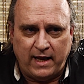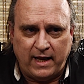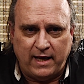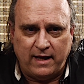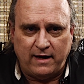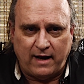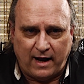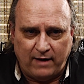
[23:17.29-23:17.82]

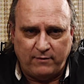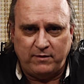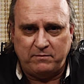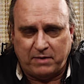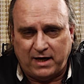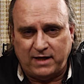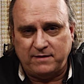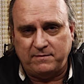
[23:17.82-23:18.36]
and I would
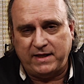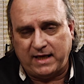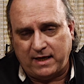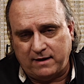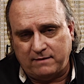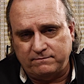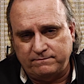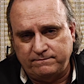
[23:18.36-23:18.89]
buy them
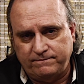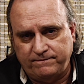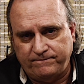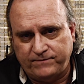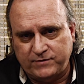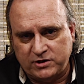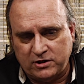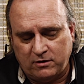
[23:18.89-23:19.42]
again.
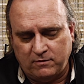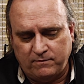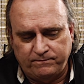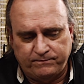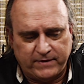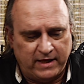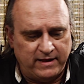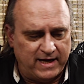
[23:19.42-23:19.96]
So,
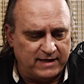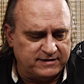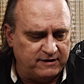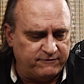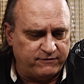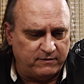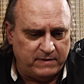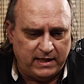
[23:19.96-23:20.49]
and that's
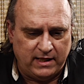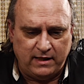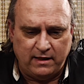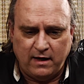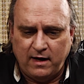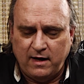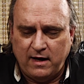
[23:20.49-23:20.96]
it for me.